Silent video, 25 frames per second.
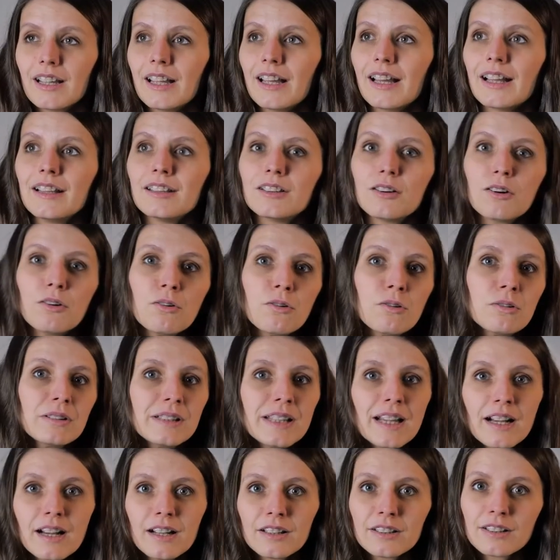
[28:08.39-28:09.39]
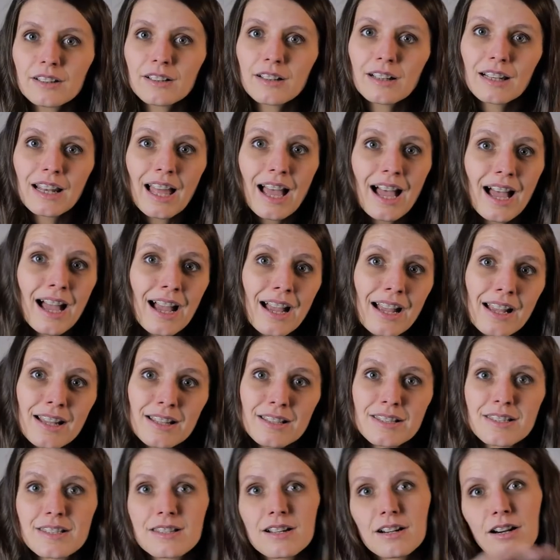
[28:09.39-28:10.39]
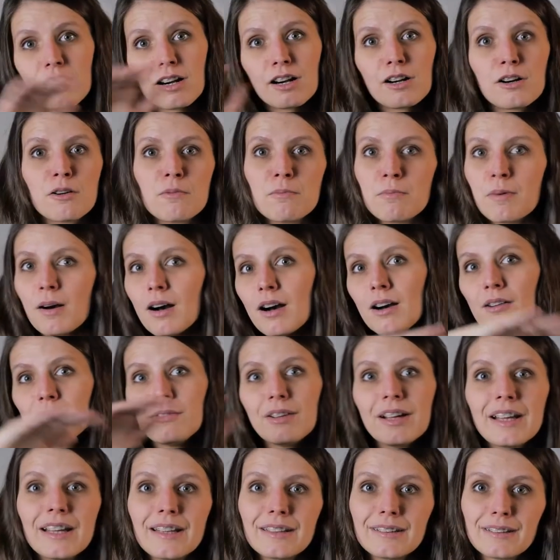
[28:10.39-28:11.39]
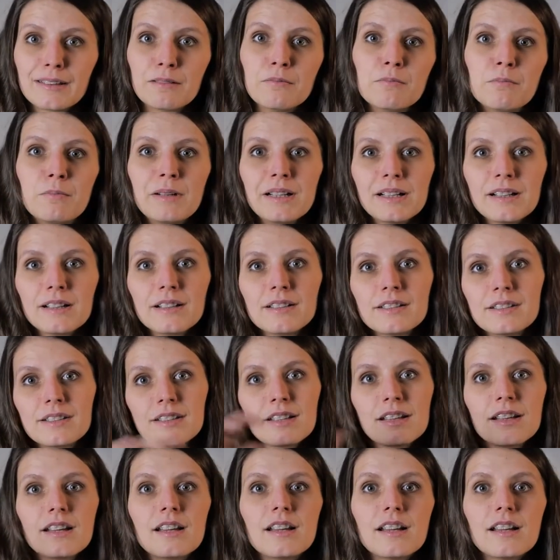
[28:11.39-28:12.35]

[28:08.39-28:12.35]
And all the other lies are above it and built